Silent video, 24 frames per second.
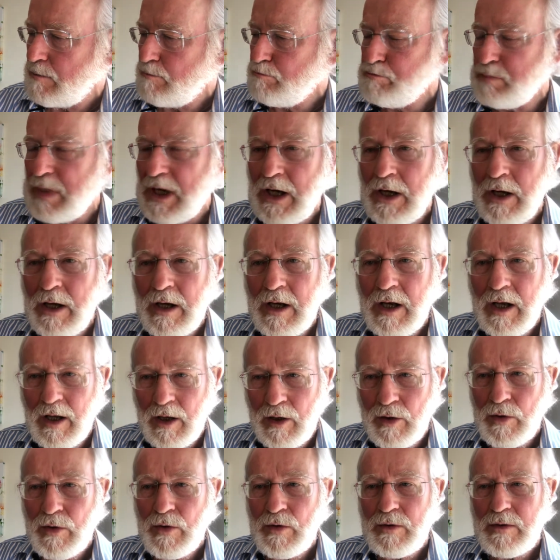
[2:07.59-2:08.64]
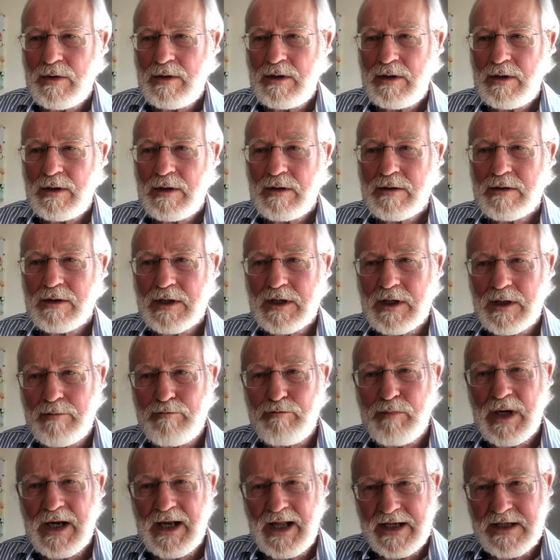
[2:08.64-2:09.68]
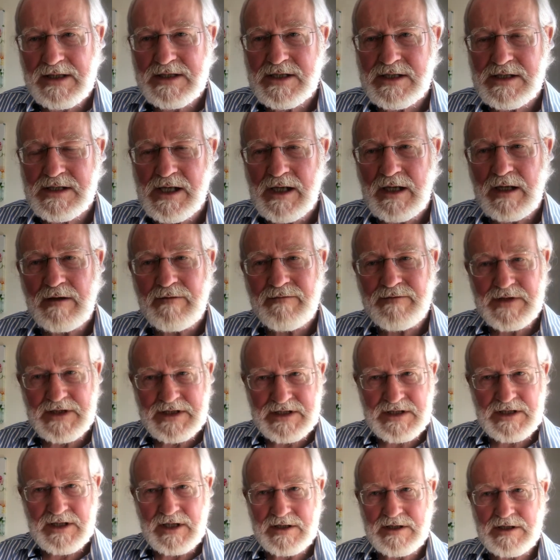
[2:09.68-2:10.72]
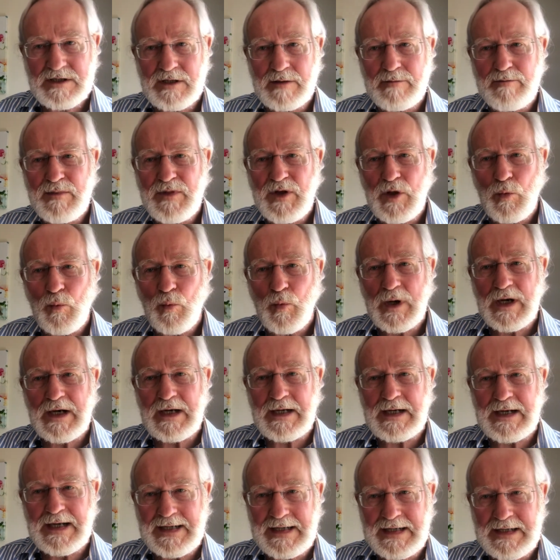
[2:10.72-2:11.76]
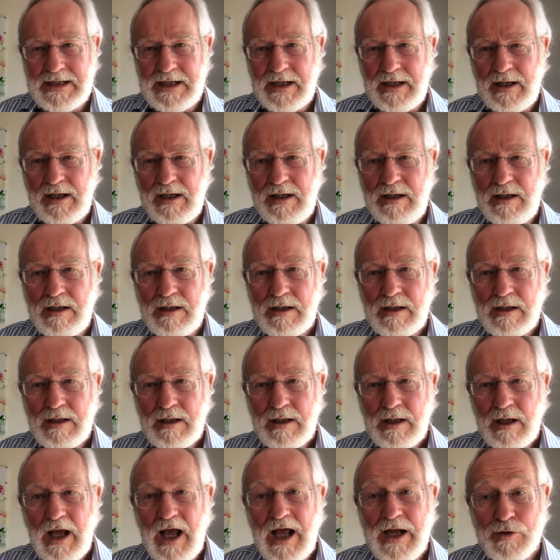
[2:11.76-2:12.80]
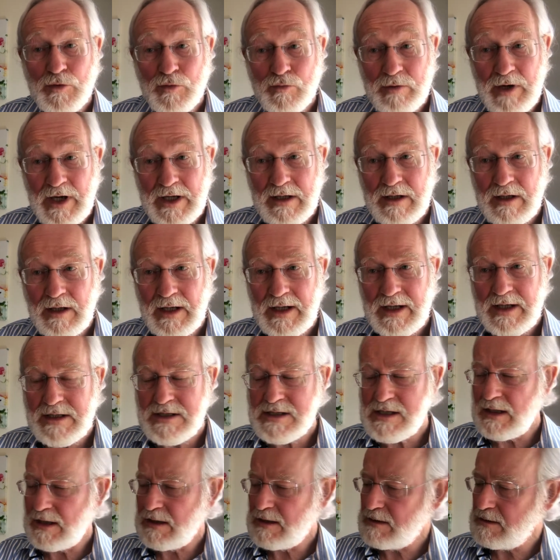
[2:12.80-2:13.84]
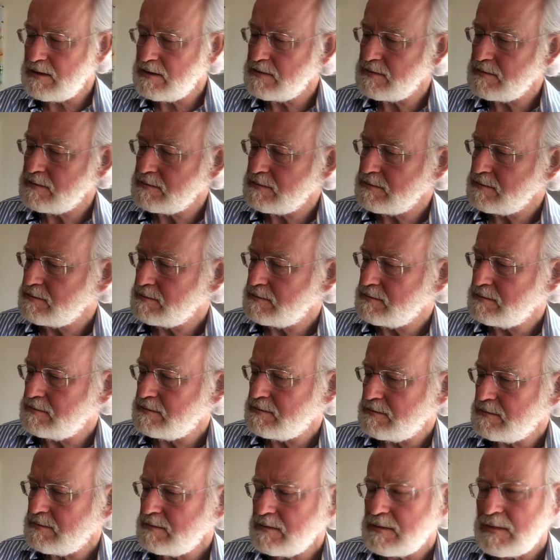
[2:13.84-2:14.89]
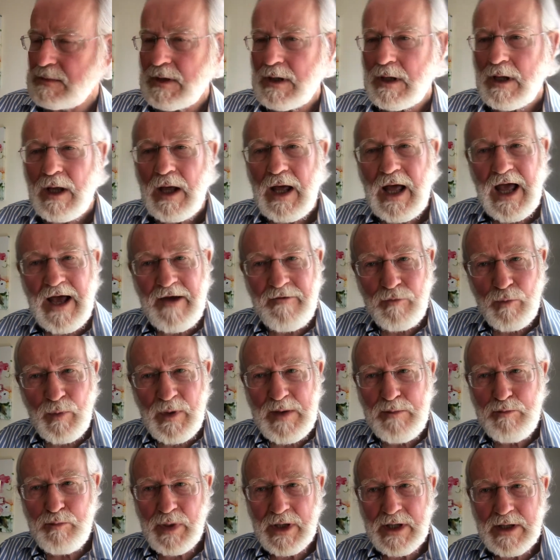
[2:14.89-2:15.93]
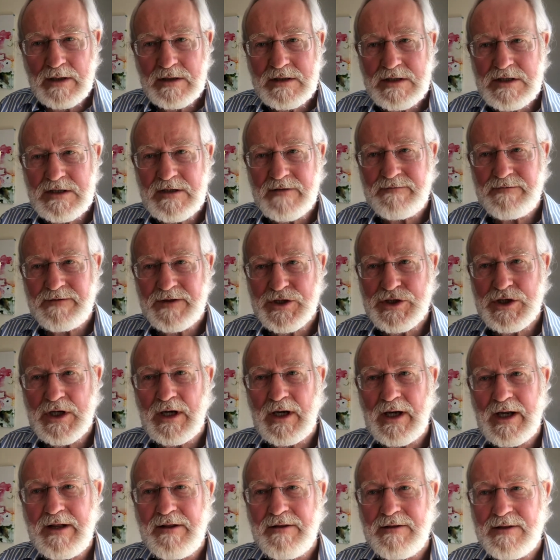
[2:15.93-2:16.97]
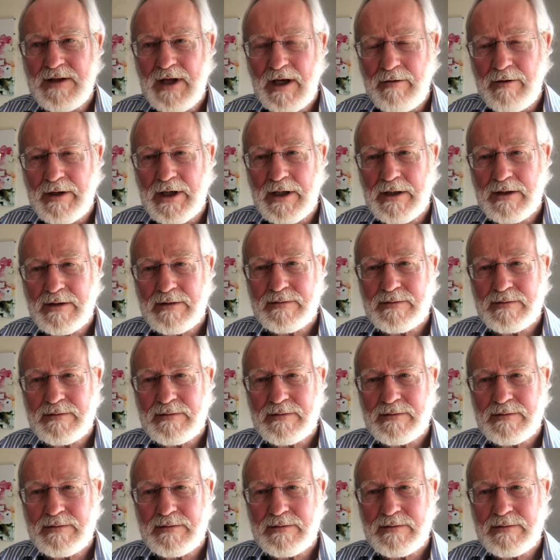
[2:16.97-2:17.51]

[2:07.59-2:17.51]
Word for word: below the complexity of the system that we're leading and regulating? Hmm? Have we been sufficiently thorough?